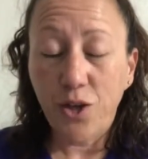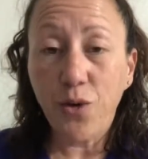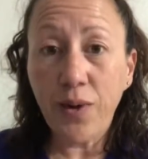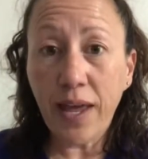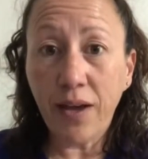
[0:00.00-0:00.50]

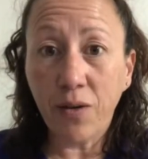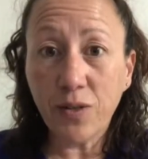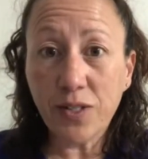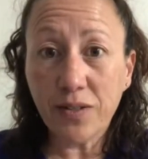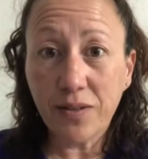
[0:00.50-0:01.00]
your
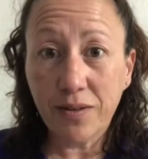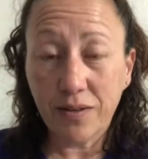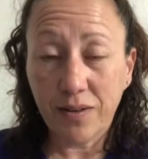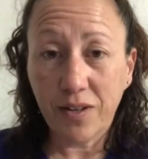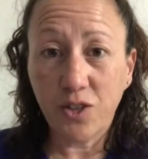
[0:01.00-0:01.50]
nails
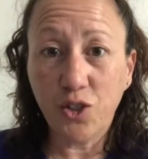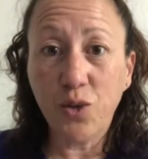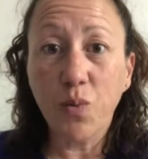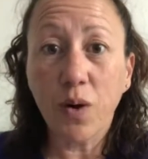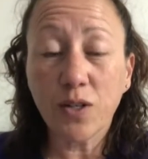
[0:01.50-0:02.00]
because
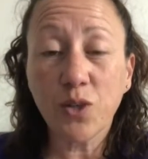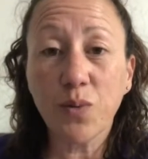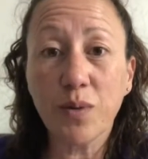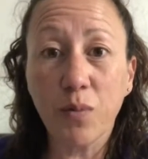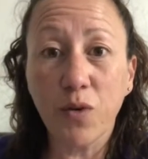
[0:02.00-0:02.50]
you want to
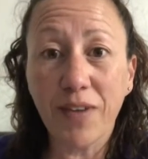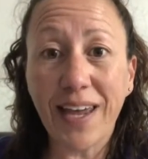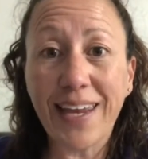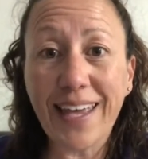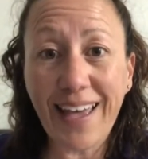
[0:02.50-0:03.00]
remove
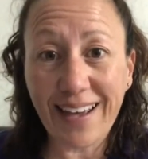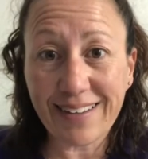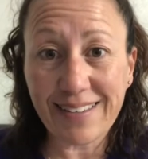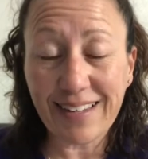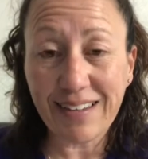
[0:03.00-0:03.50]
any
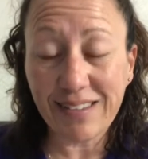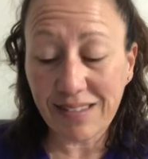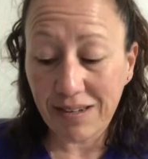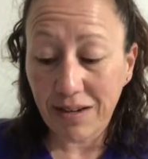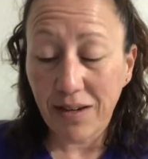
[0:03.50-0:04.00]

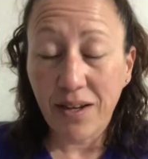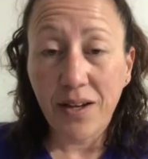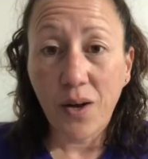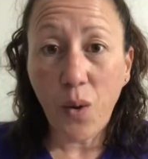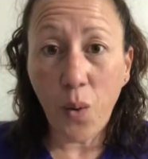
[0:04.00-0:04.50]
excess
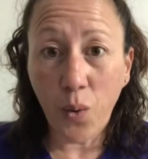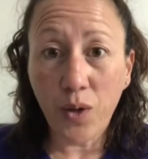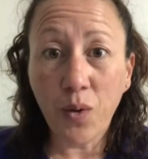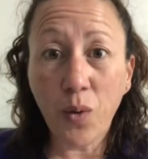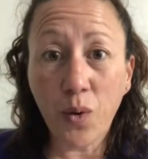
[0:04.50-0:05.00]

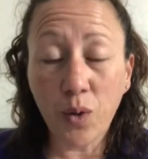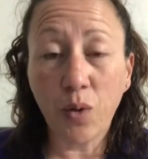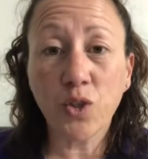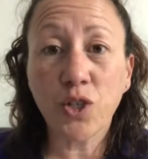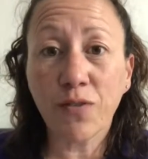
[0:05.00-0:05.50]
oil or
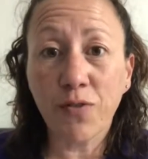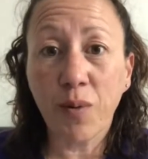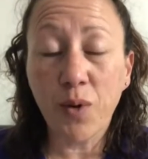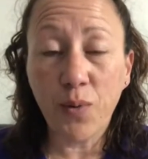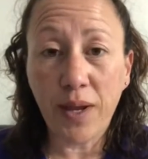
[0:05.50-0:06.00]
lotion
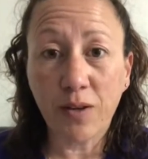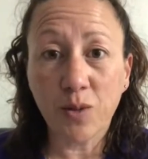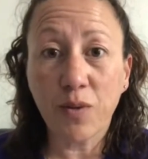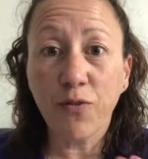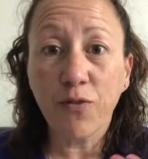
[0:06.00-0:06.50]
from your
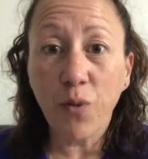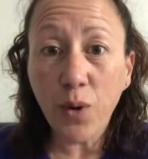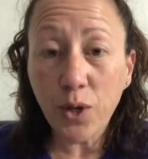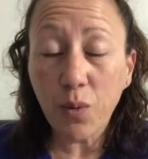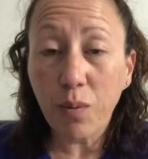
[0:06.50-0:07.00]
nails
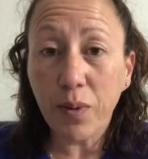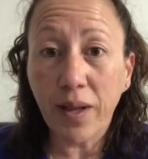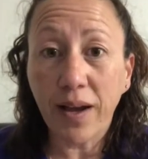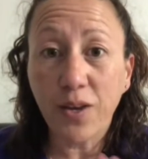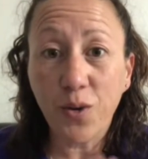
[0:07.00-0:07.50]
before you
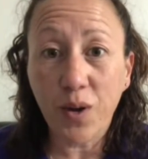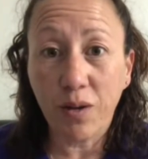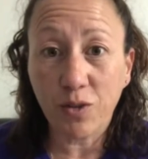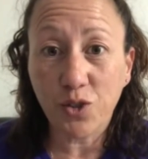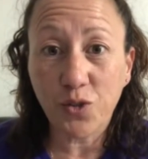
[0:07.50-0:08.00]
apply your
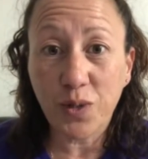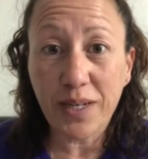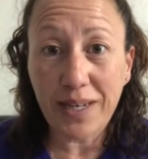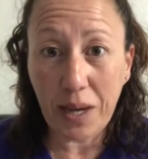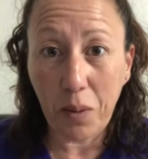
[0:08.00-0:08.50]
Color
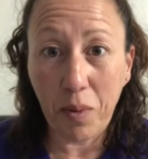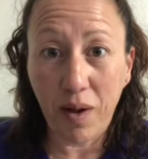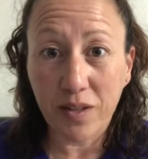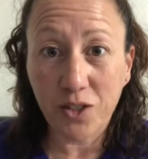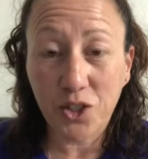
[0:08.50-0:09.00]
Street nail
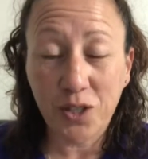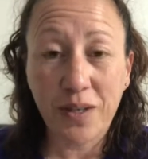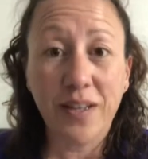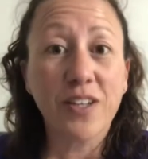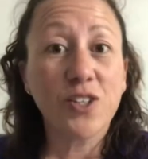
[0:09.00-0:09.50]
polish.
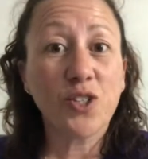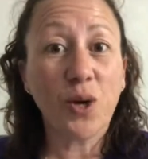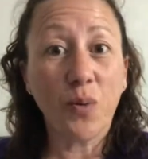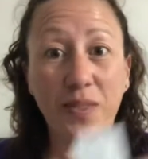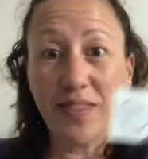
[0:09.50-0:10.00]

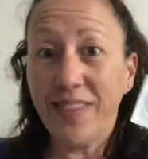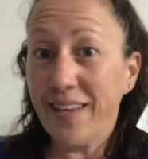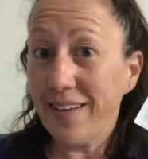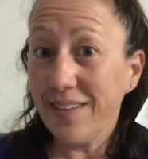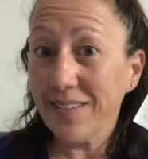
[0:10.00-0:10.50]
So
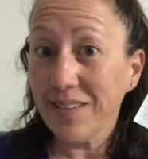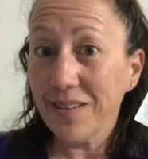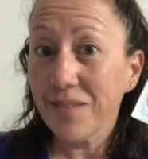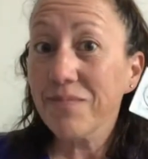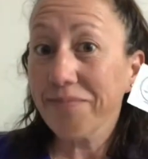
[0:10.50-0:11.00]
these,
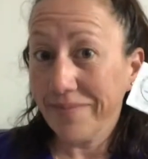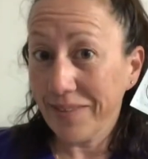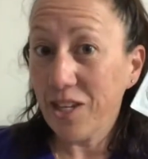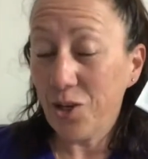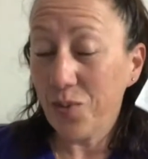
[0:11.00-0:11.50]

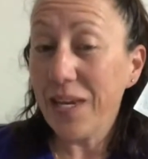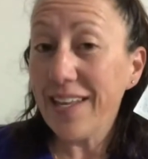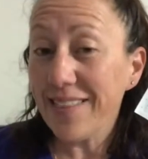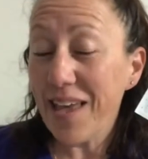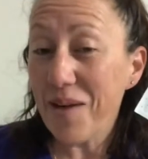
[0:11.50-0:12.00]
you
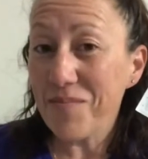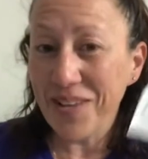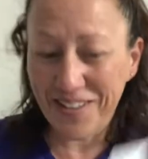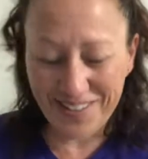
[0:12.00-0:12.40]
need them.